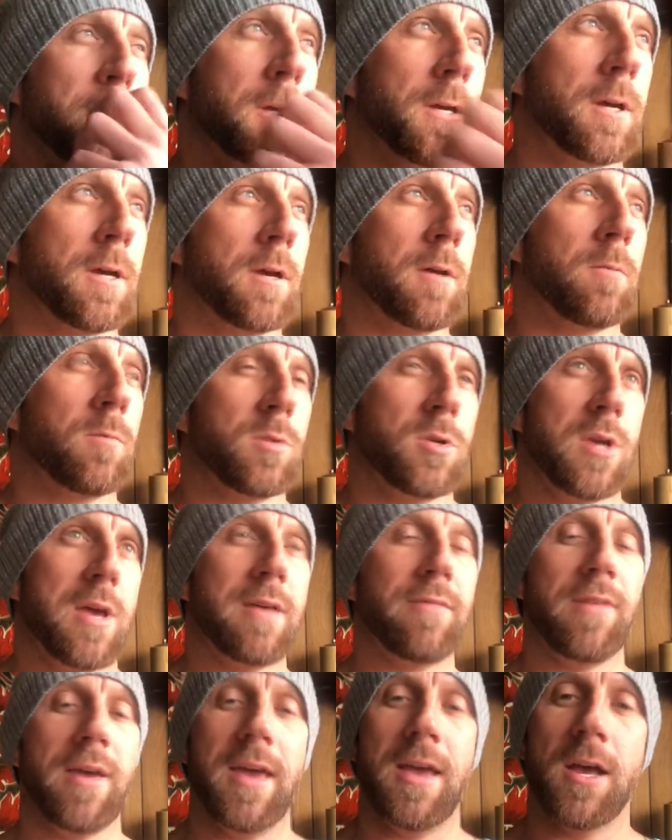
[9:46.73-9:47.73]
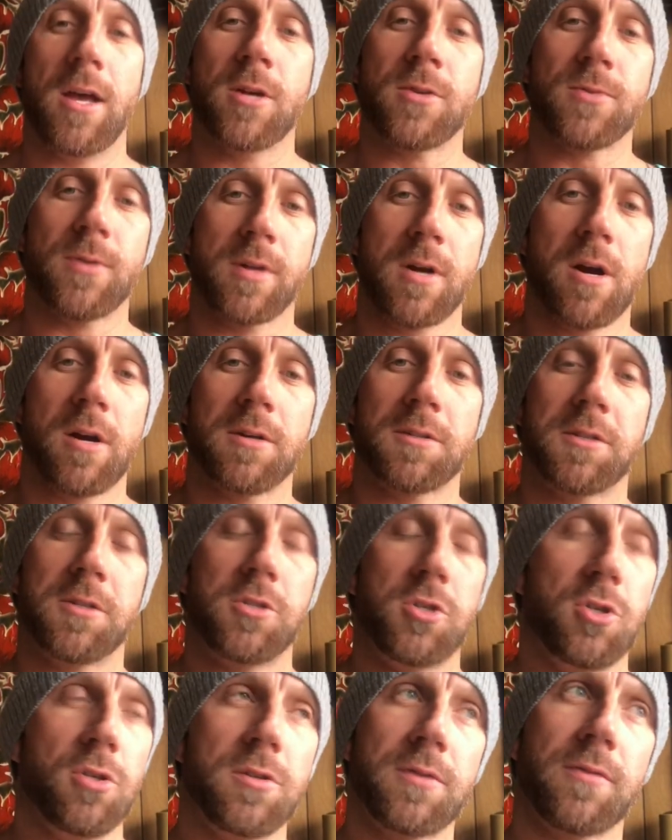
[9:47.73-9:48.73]
When you have 800 cars to
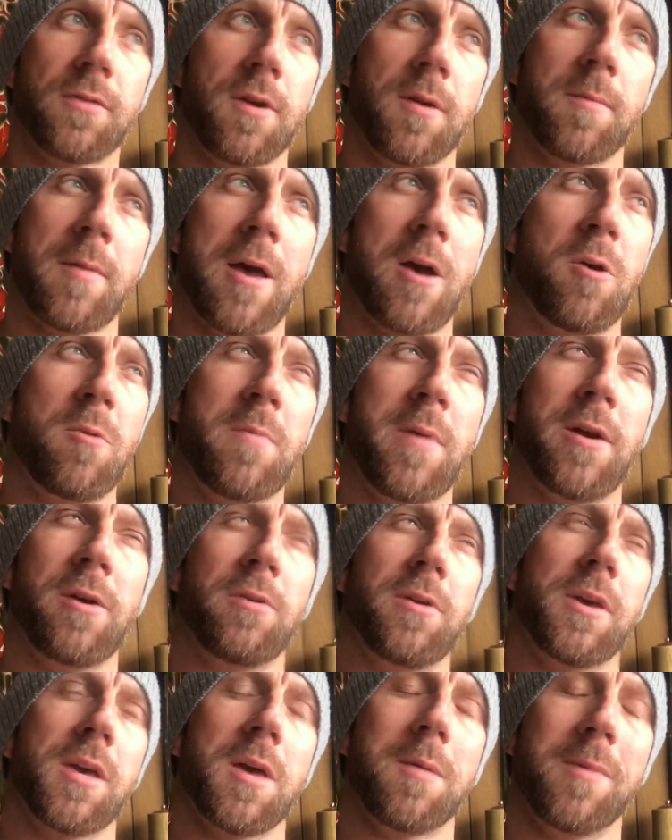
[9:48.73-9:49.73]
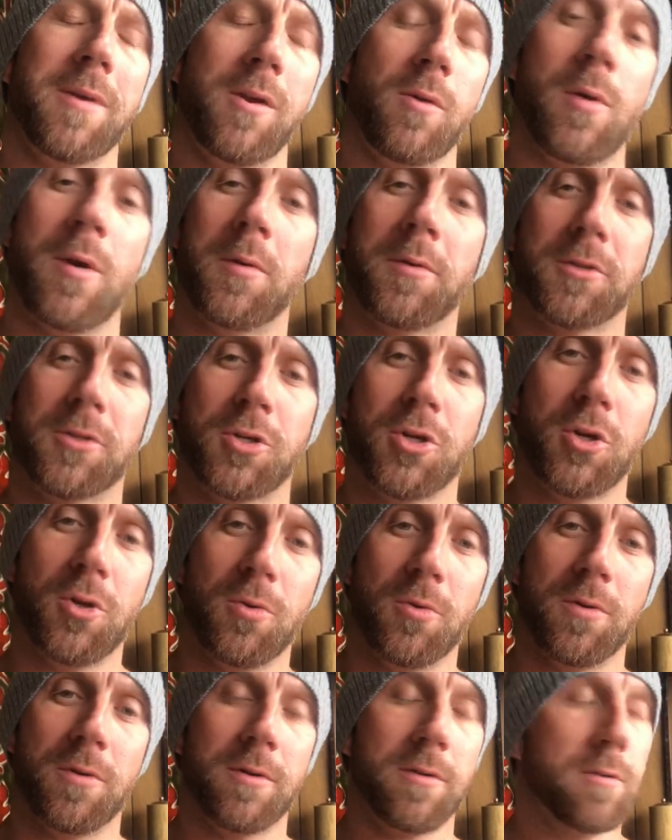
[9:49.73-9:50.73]
choose from, how am I only coming away with 2?